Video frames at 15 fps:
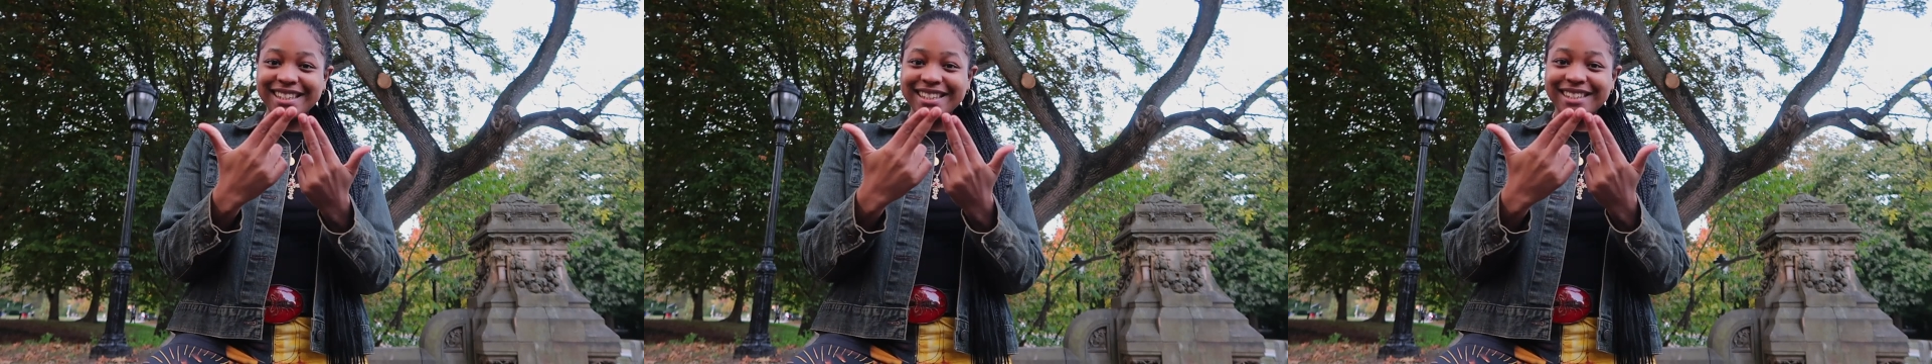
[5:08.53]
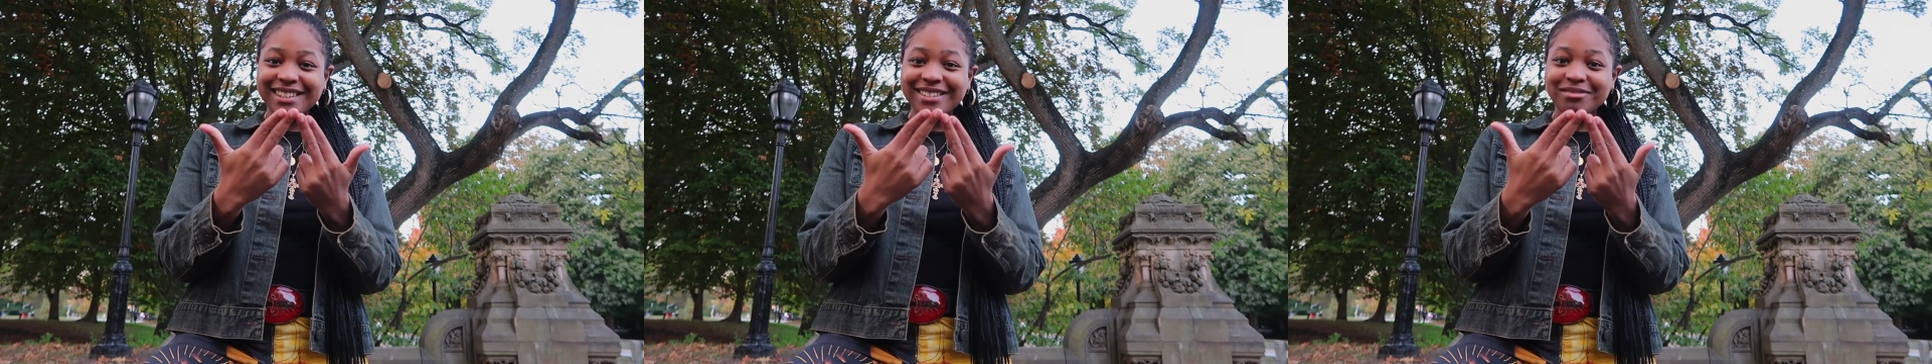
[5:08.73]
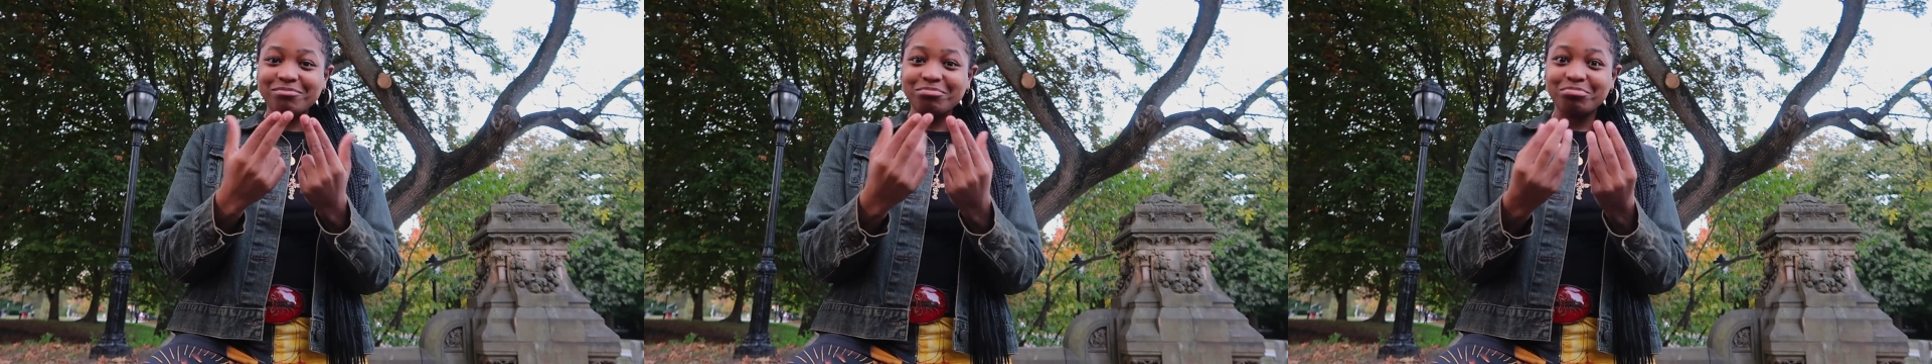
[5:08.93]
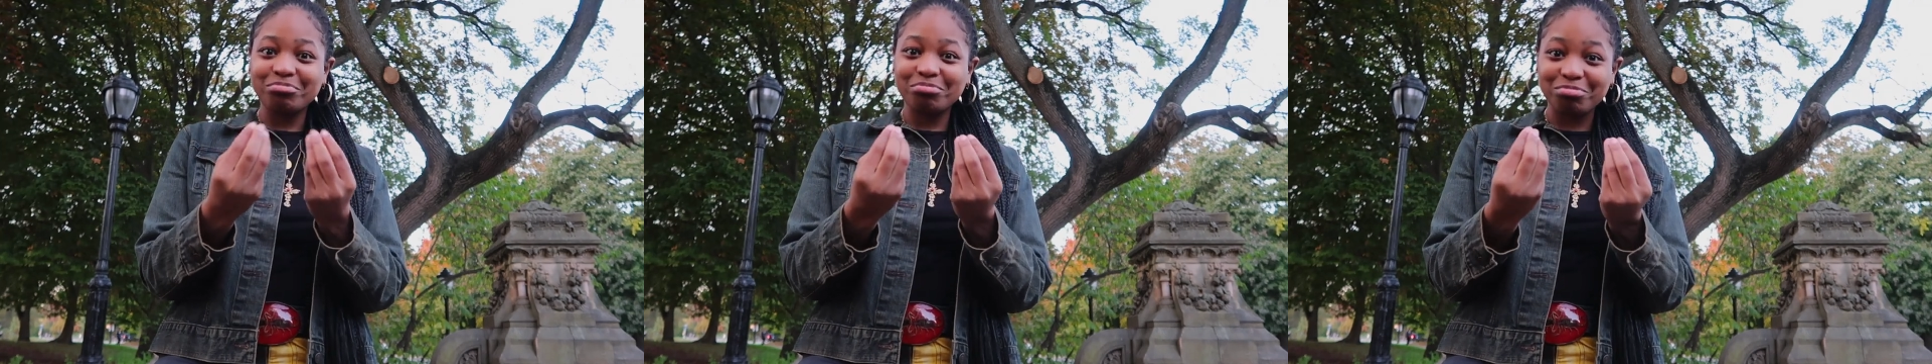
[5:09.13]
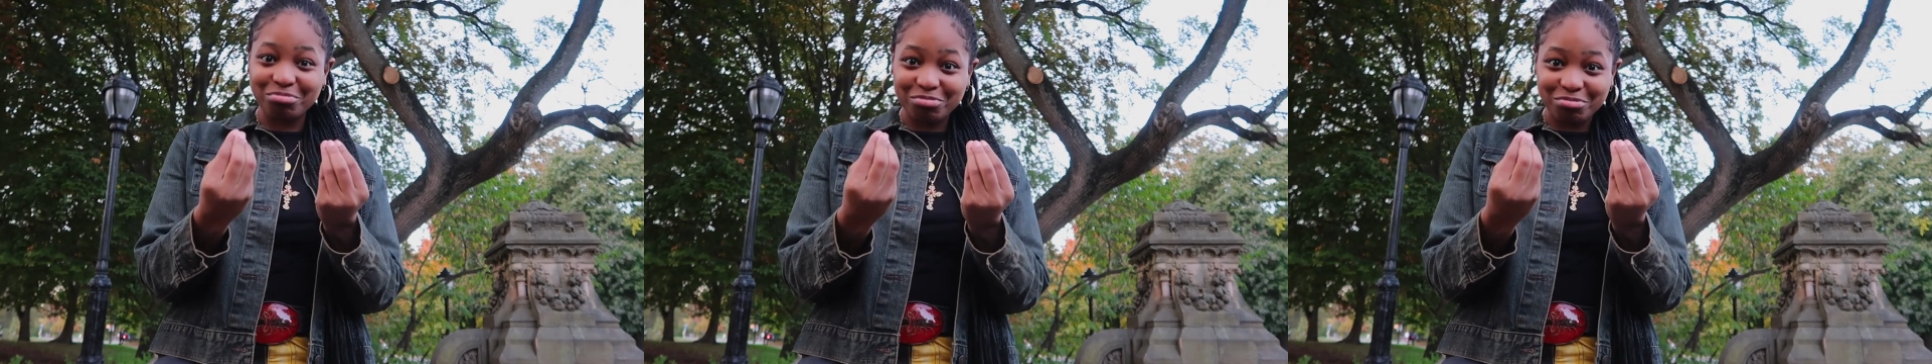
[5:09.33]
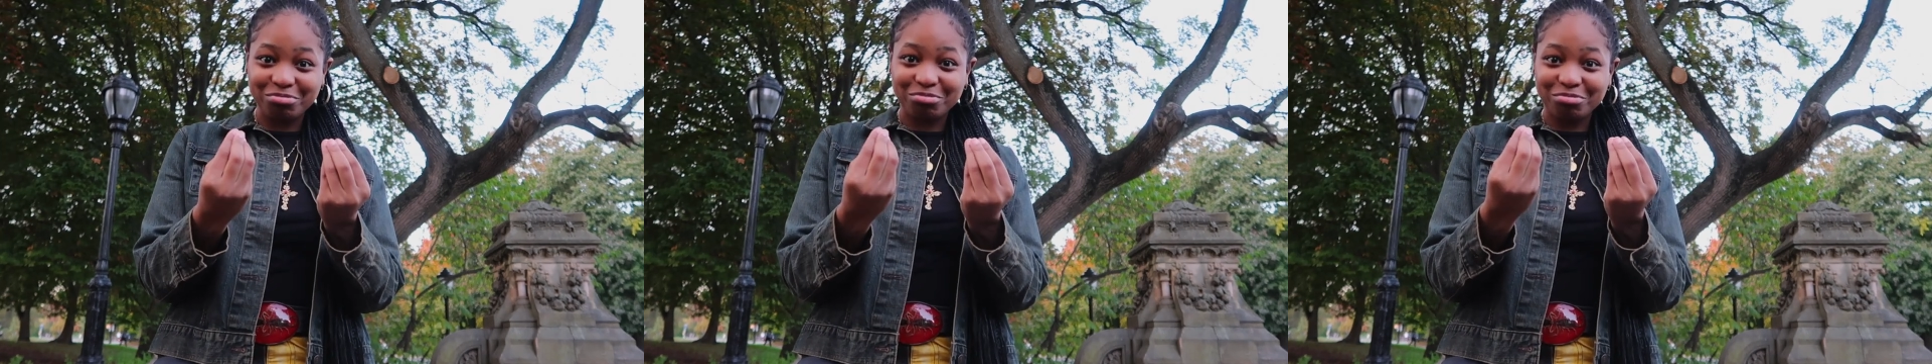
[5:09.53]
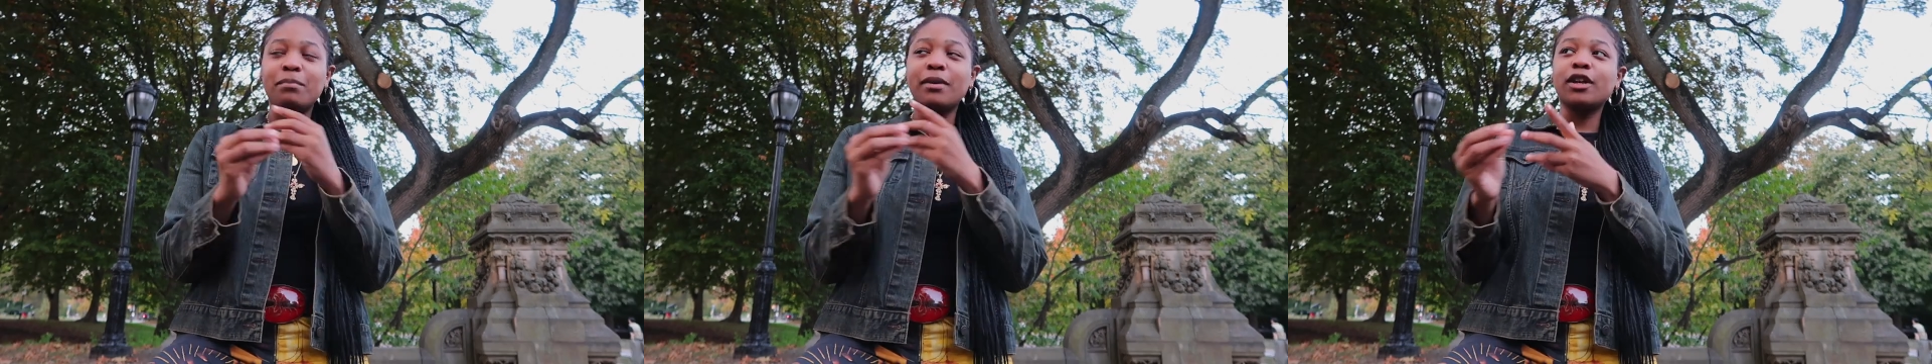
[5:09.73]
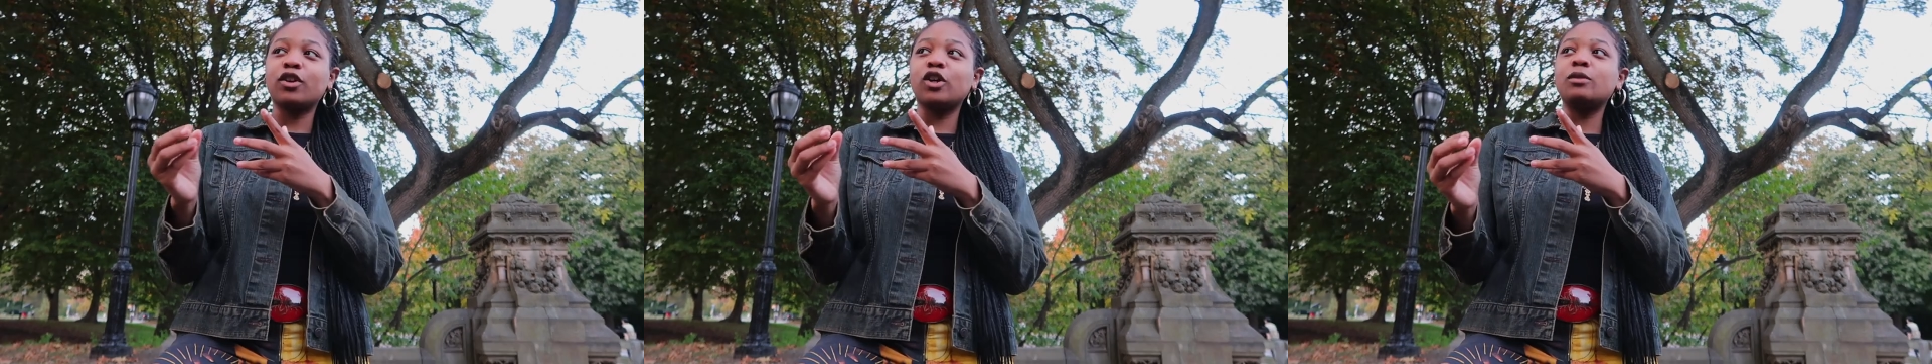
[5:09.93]
mm,
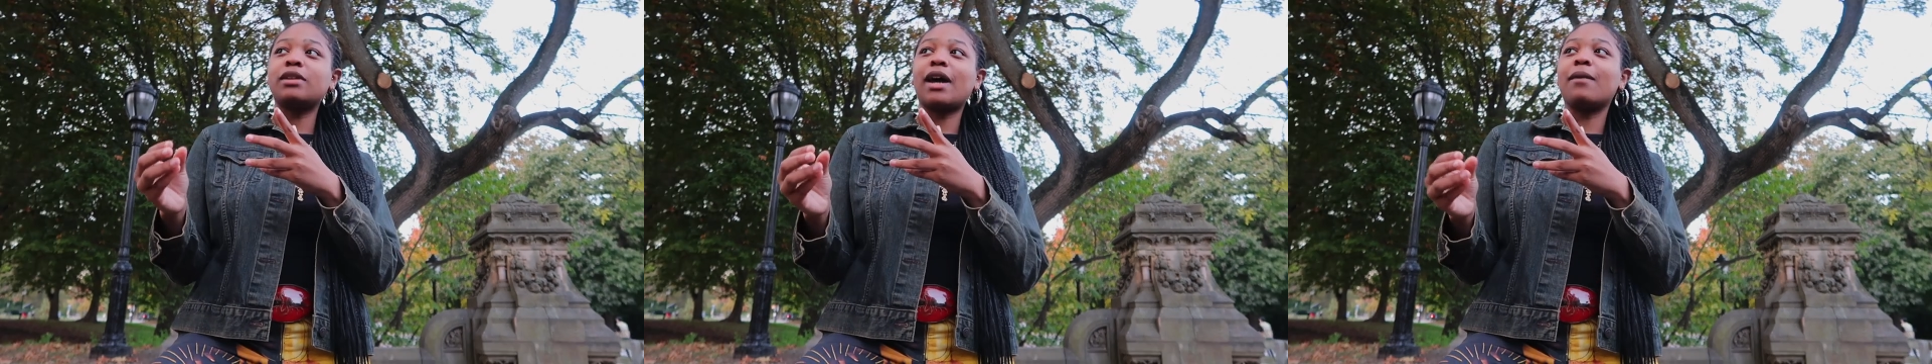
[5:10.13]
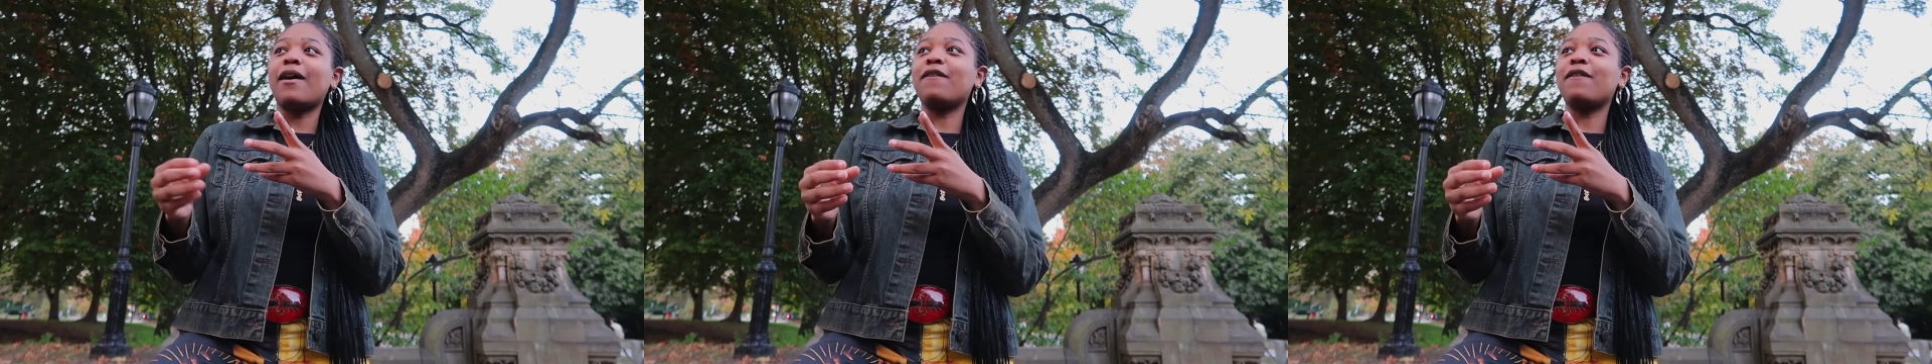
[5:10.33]
big groups, I,